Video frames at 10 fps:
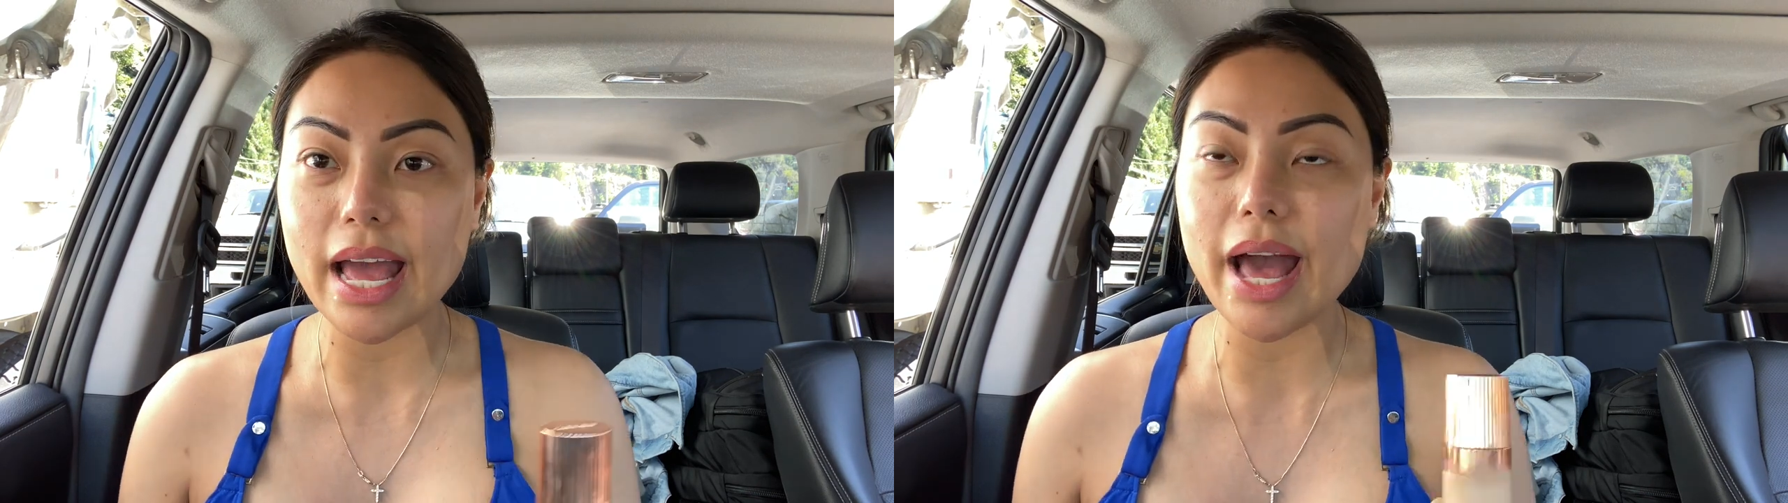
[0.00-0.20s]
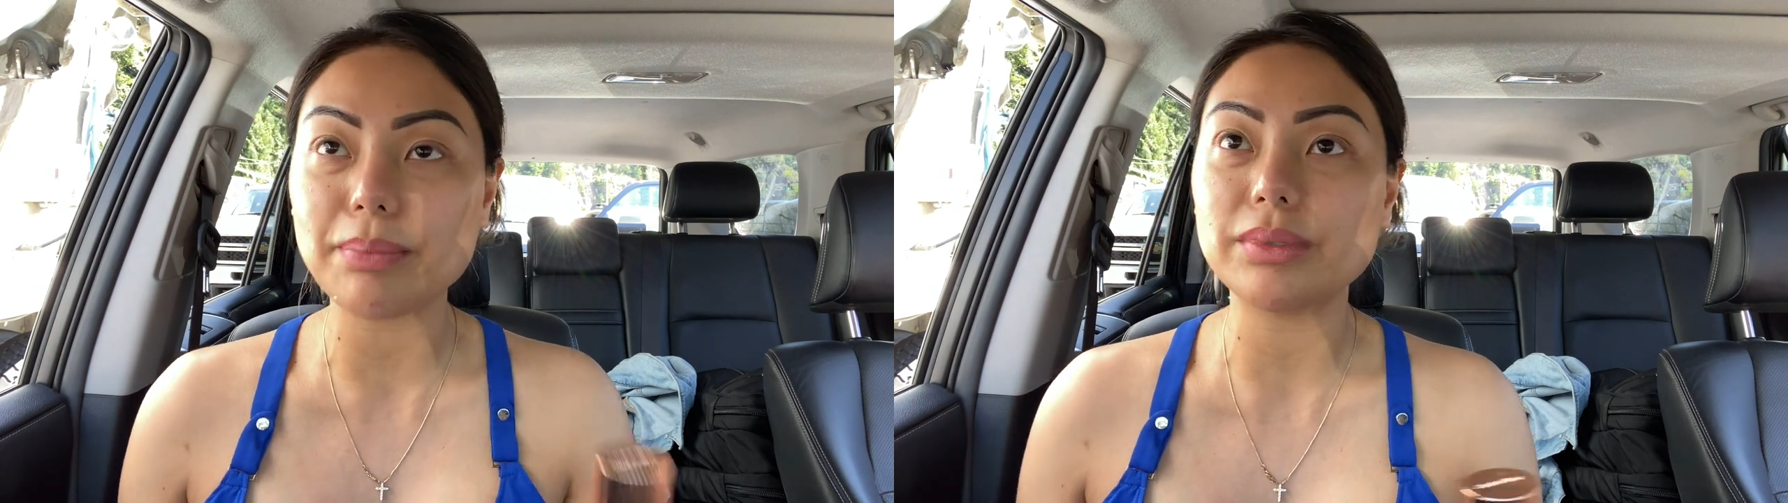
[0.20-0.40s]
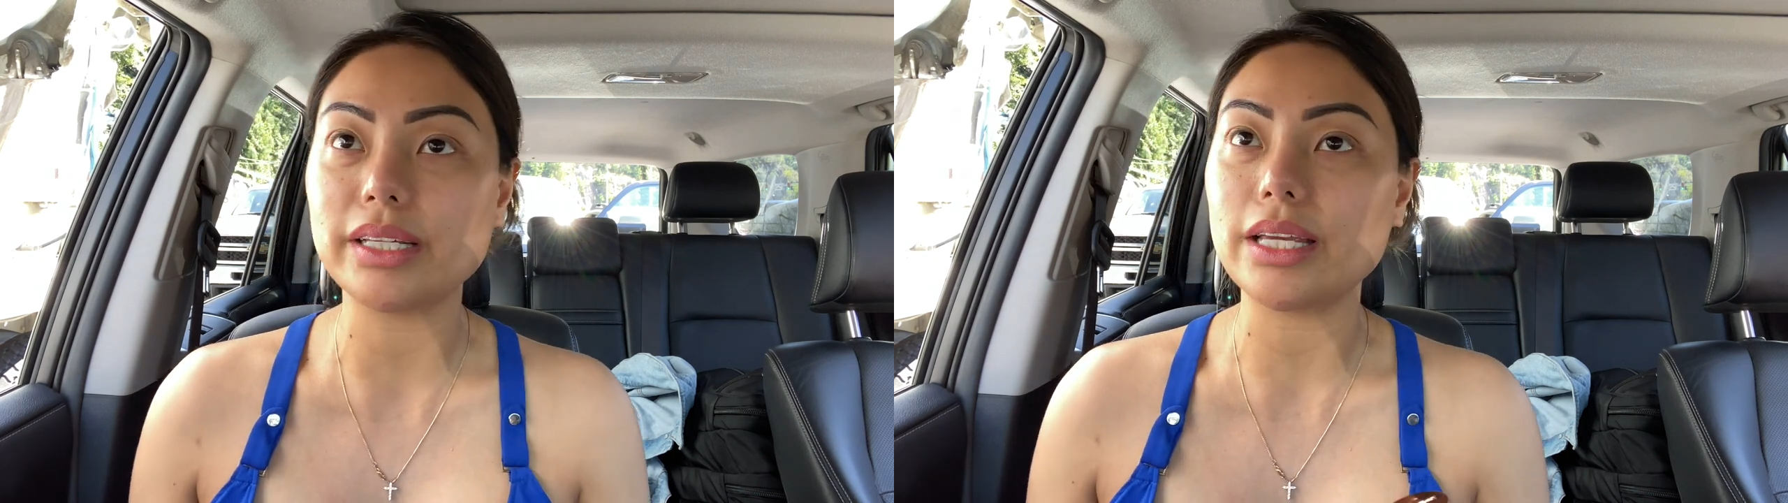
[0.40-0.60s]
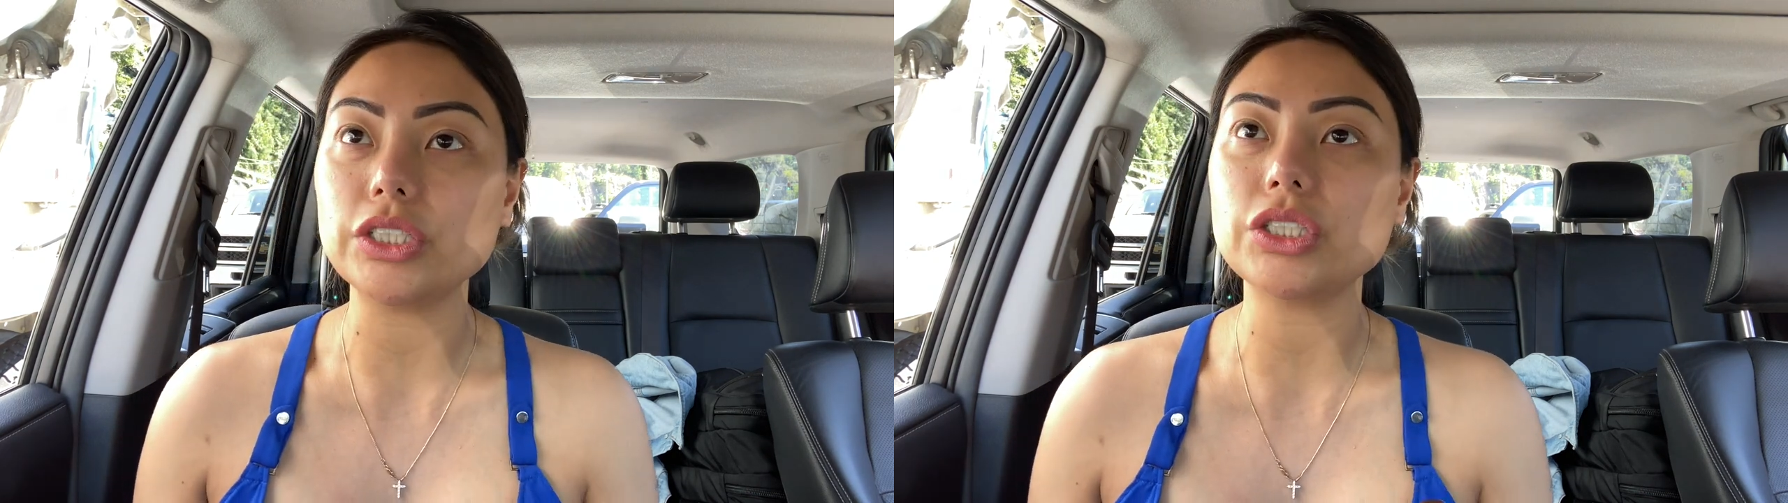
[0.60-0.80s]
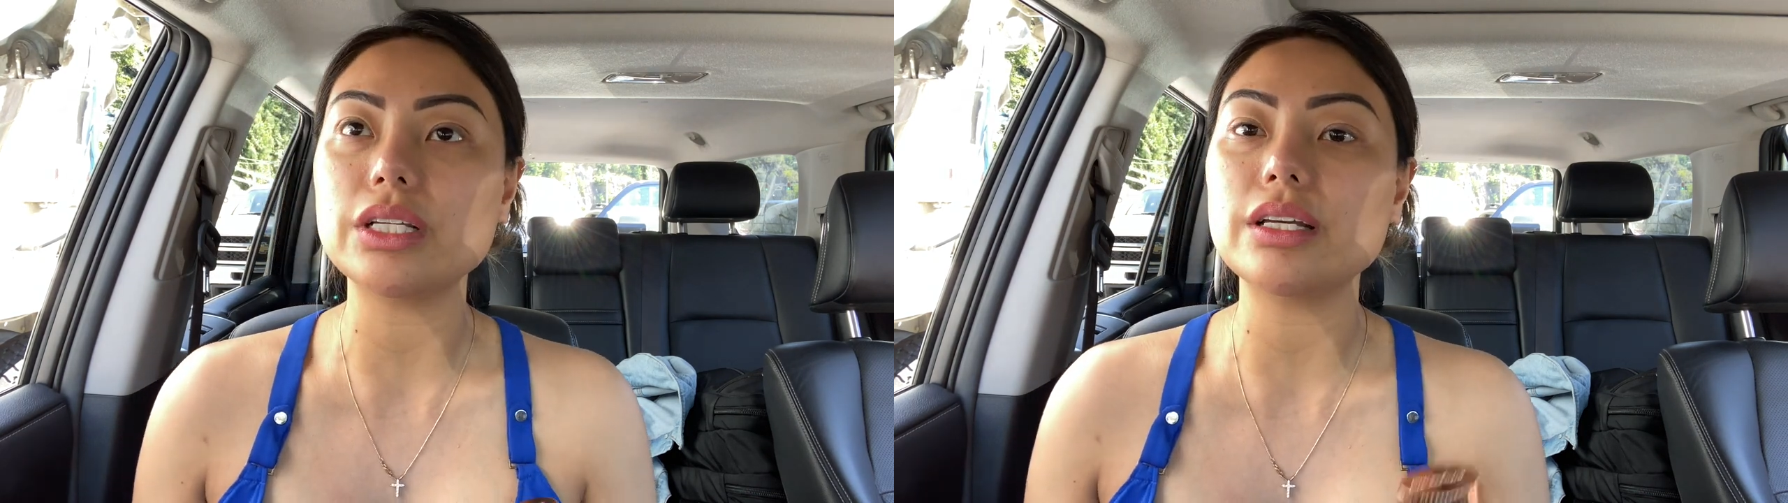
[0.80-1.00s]

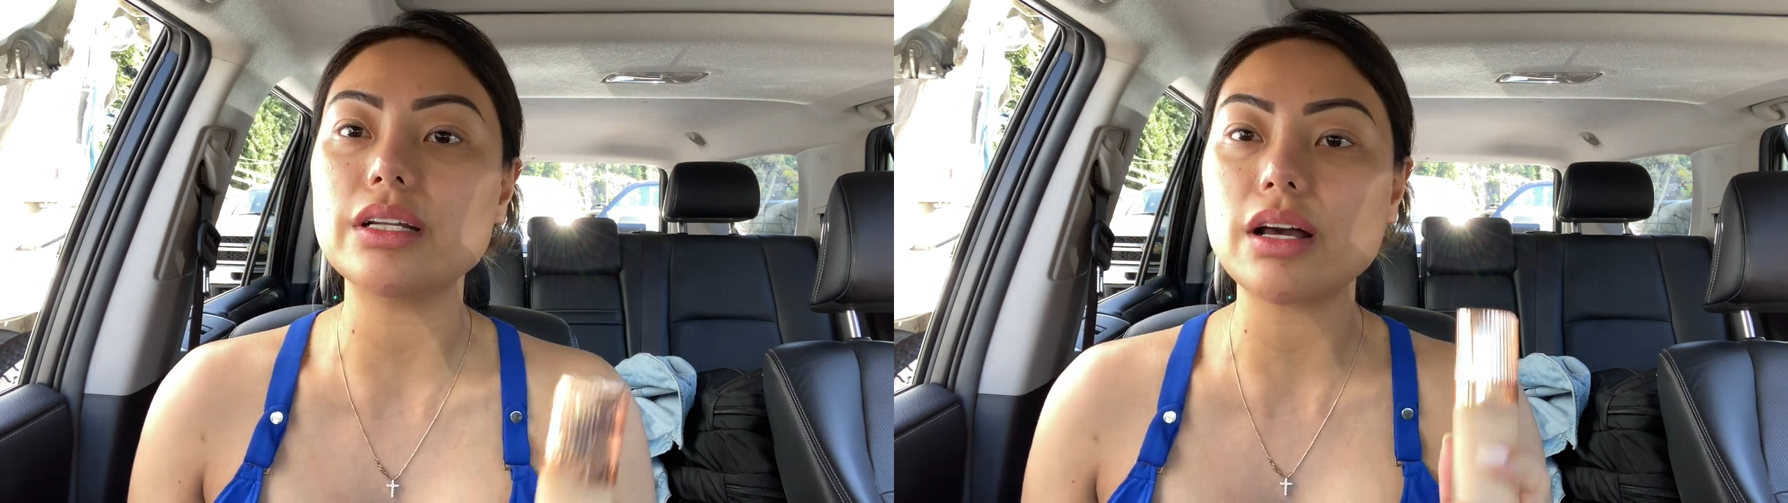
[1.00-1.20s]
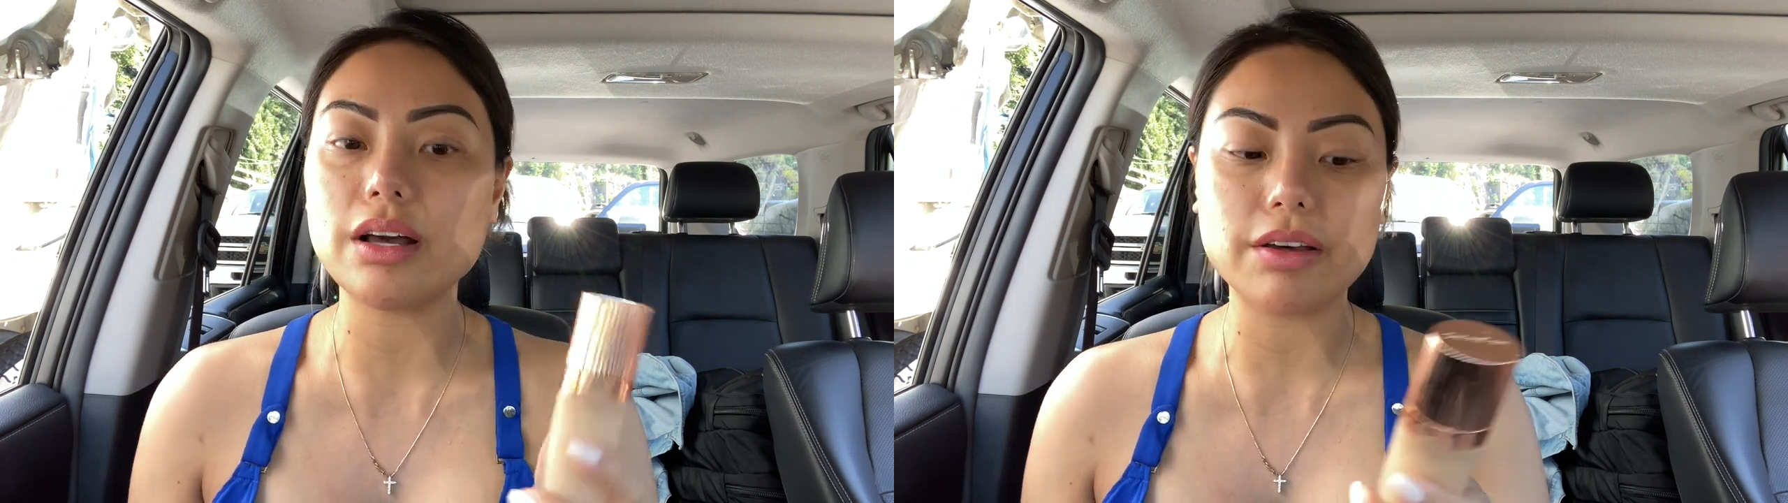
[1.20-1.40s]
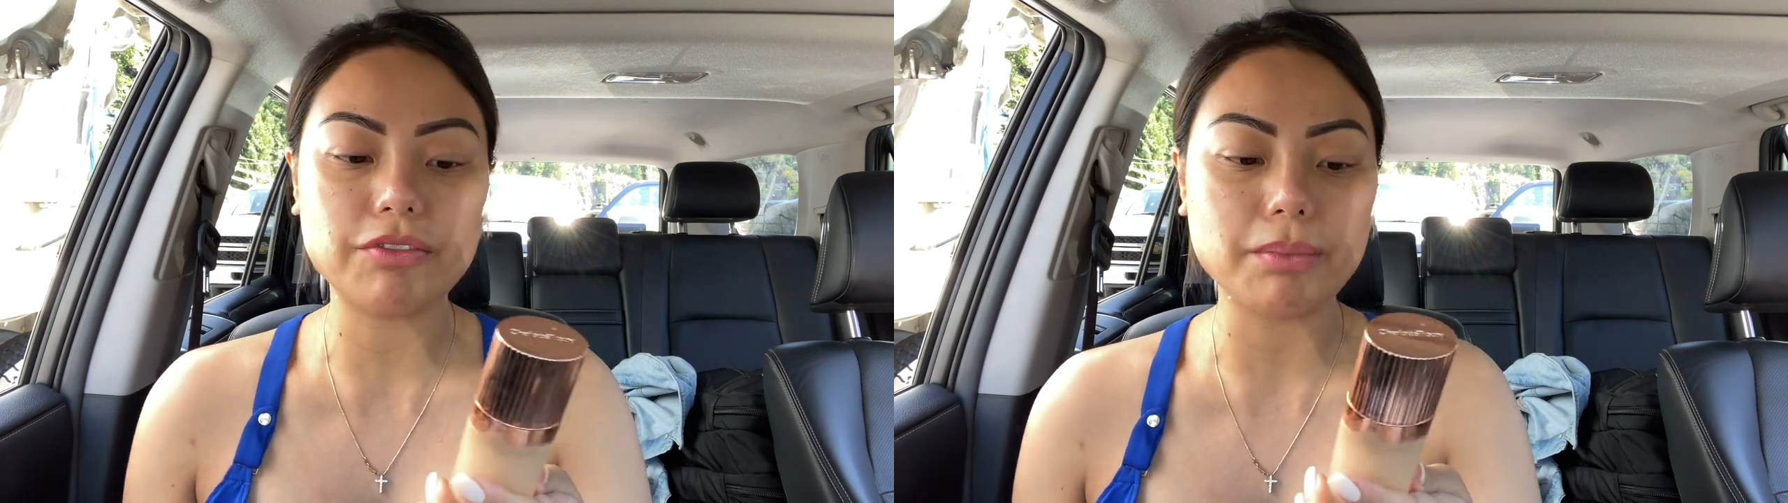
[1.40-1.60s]
application of